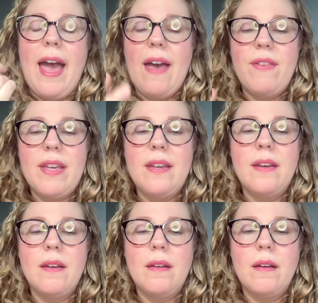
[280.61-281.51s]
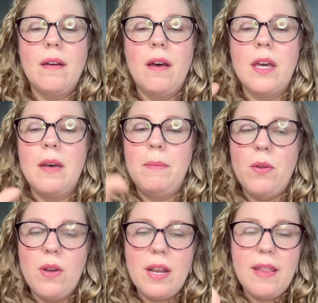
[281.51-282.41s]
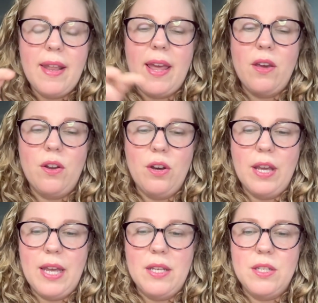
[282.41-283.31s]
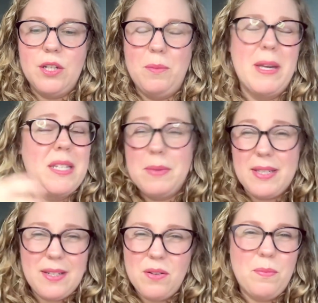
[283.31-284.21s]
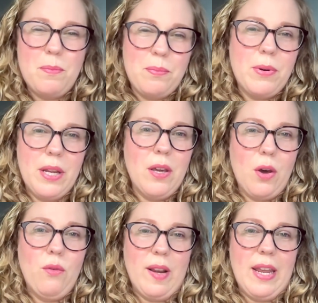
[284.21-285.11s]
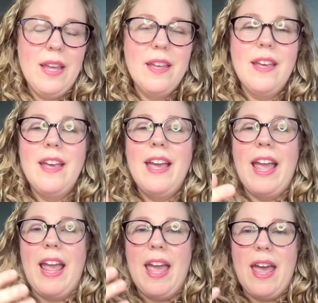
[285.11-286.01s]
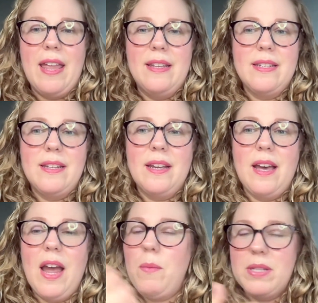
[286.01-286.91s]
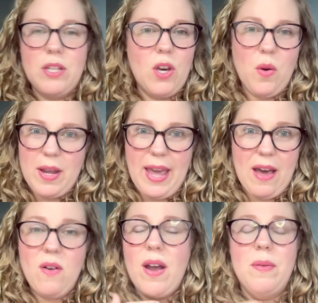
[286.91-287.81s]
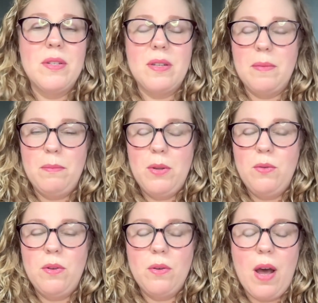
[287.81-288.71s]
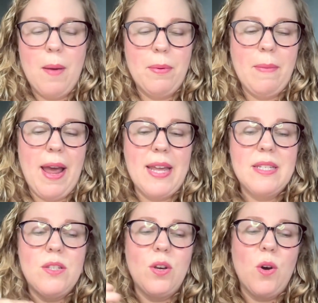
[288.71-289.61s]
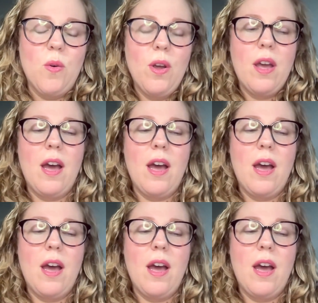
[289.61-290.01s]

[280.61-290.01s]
having a community that I could hook into, because it was still pretty COVID-y and I wasn't going out. I was immunocompromised. So